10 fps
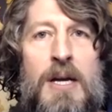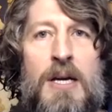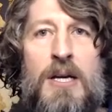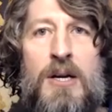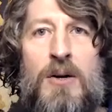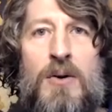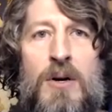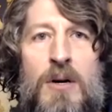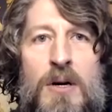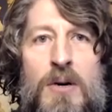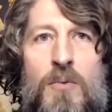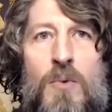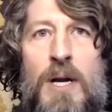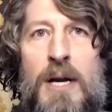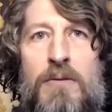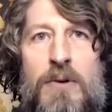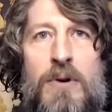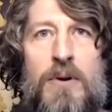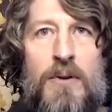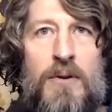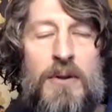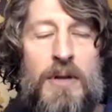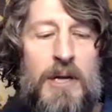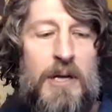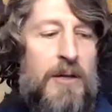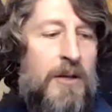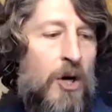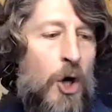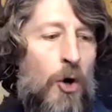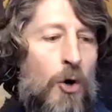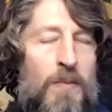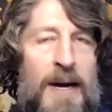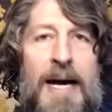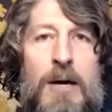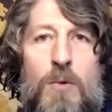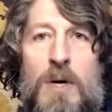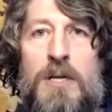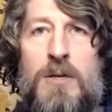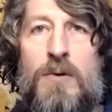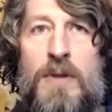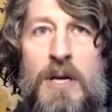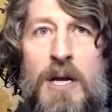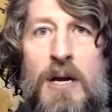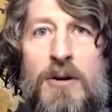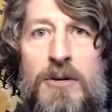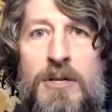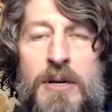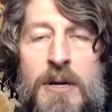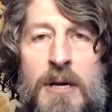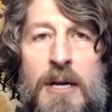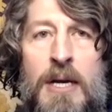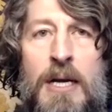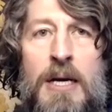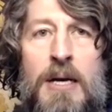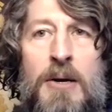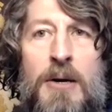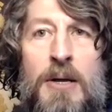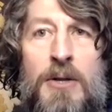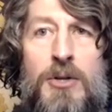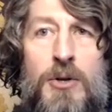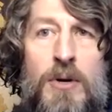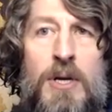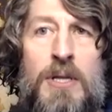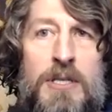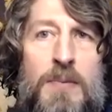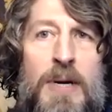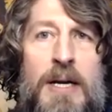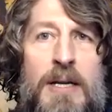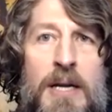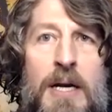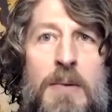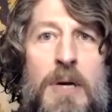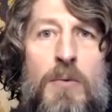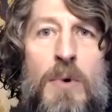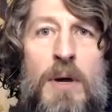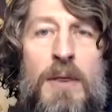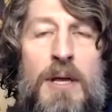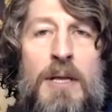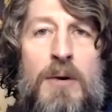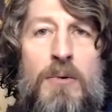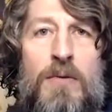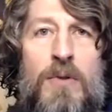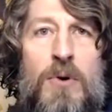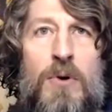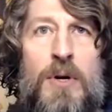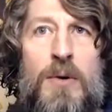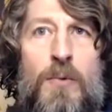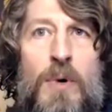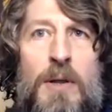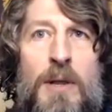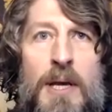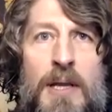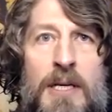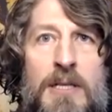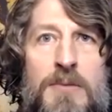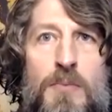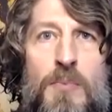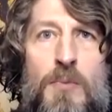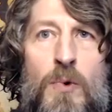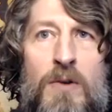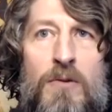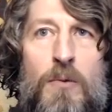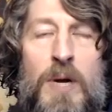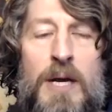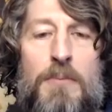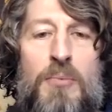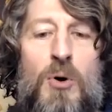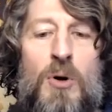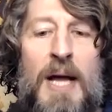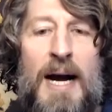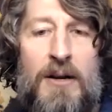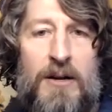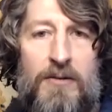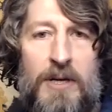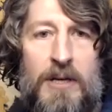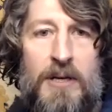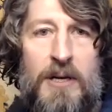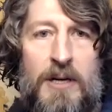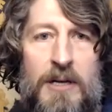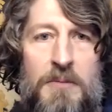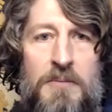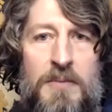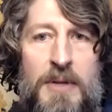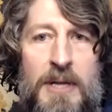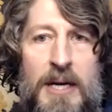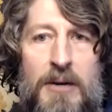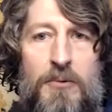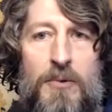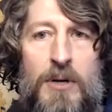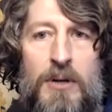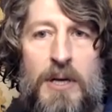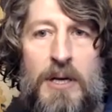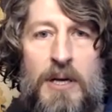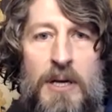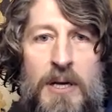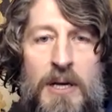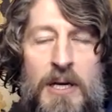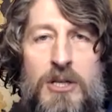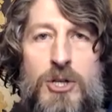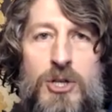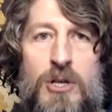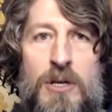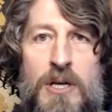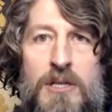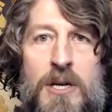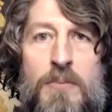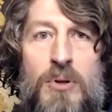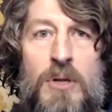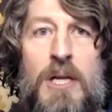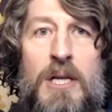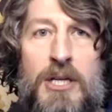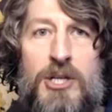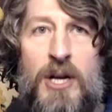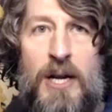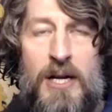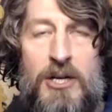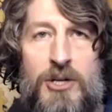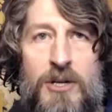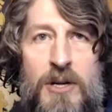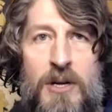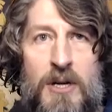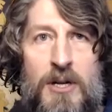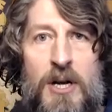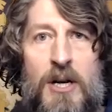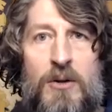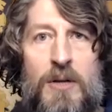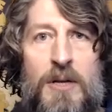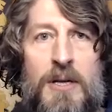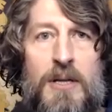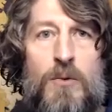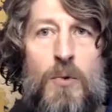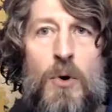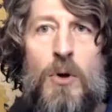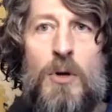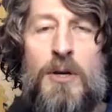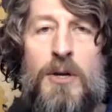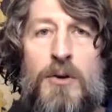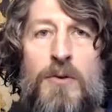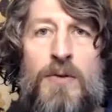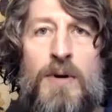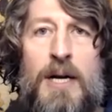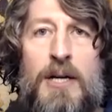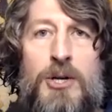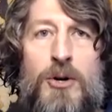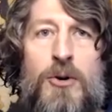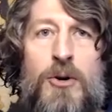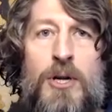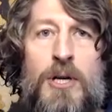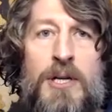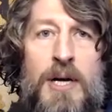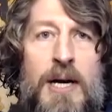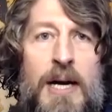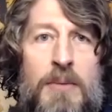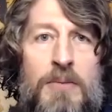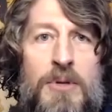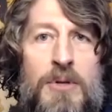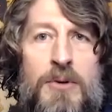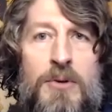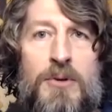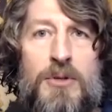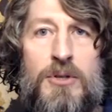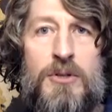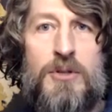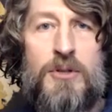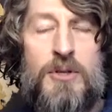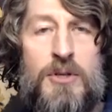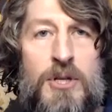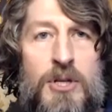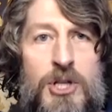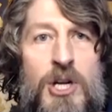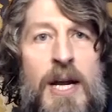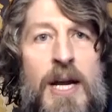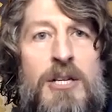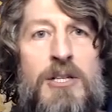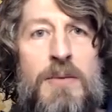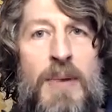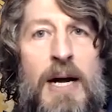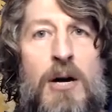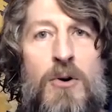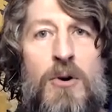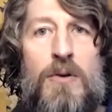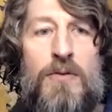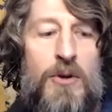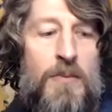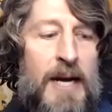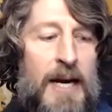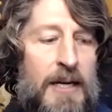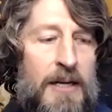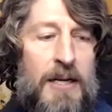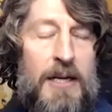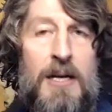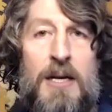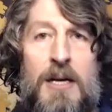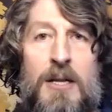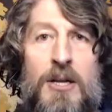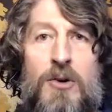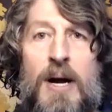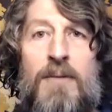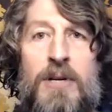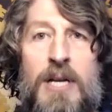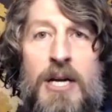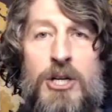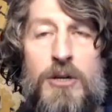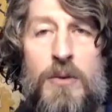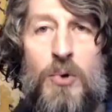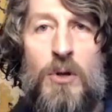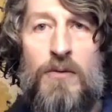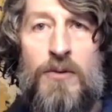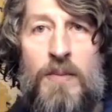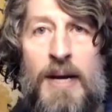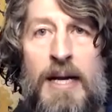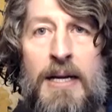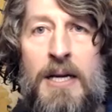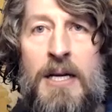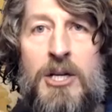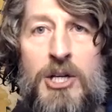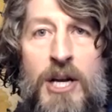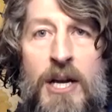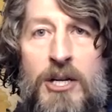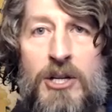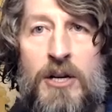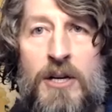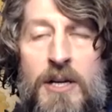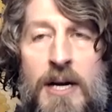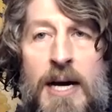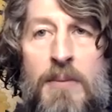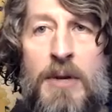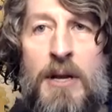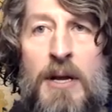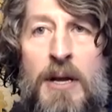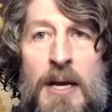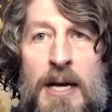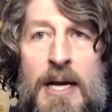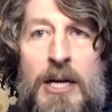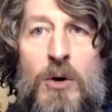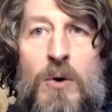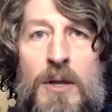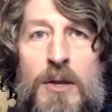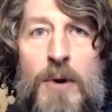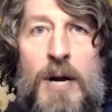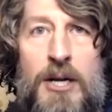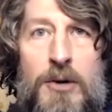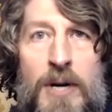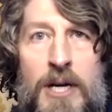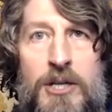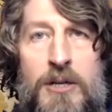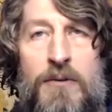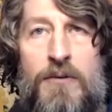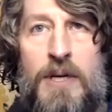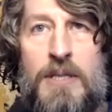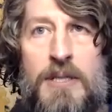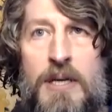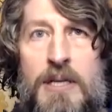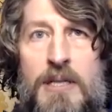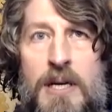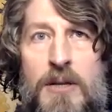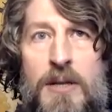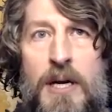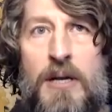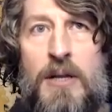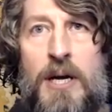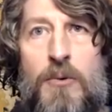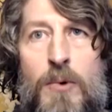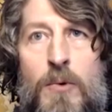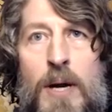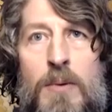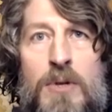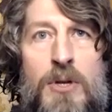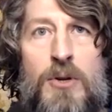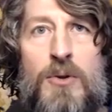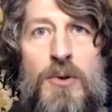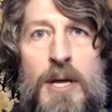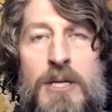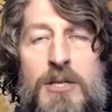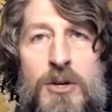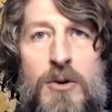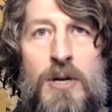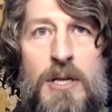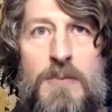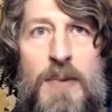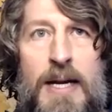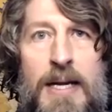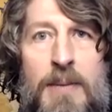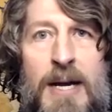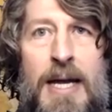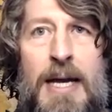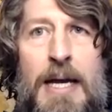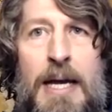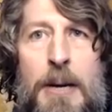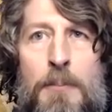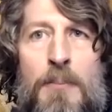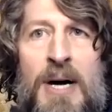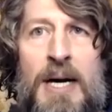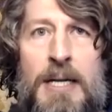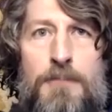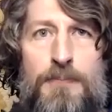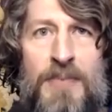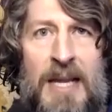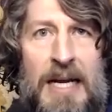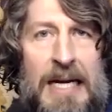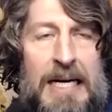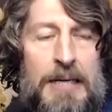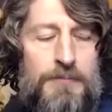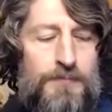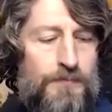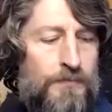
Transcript: You know, uh, whatever the, the holdback was over the years, during this pandemic, one thing that we've learned and one thing that's we, we can pull out of it um, that really has, has completely changed, not only that the world can unify and turn on a dime to, to change the power of humanity, the gravitational pull of humanity to change on a dime and, and go in the right direction and fix things, that, that, that we were able to do things during this pandemic. But um,